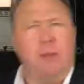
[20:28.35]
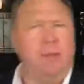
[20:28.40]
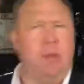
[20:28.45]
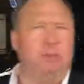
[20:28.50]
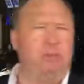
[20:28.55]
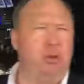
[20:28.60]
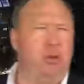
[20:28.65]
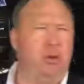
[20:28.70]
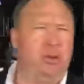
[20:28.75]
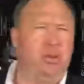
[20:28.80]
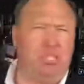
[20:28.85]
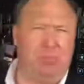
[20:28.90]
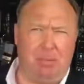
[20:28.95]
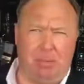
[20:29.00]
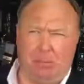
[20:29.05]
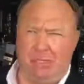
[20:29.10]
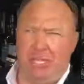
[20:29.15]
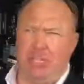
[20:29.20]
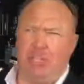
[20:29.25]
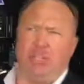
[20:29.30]
The Buddhist
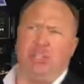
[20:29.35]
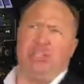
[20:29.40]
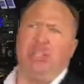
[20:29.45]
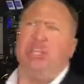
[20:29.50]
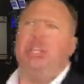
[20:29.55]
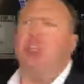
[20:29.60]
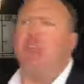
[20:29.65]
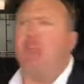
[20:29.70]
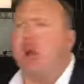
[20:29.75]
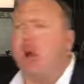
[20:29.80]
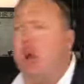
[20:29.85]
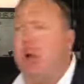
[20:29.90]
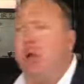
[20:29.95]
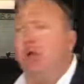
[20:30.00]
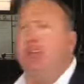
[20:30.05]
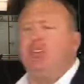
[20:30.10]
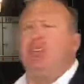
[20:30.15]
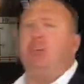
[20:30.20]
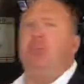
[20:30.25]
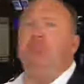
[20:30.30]
people teach us, turn
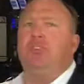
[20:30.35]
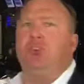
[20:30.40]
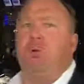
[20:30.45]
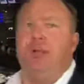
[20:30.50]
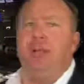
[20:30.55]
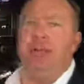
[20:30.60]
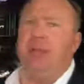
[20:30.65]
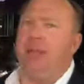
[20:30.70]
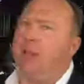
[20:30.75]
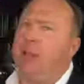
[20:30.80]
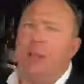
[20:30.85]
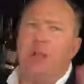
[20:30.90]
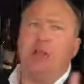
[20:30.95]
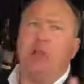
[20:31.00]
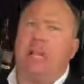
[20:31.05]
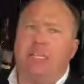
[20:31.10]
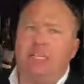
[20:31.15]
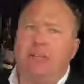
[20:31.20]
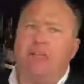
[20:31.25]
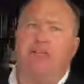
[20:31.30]
loose and don't do anything.
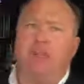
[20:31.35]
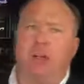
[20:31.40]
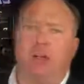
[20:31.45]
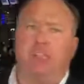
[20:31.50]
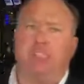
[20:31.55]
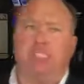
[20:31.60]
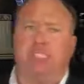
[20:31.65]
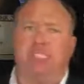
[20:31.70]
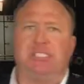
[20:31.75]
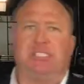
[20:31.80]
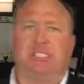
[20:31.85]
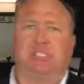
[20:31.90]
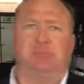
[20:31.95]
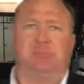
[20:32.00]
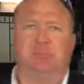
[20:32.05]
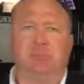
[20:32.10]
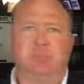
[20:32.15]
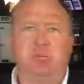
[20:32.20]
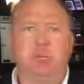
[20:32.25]
That's a false system.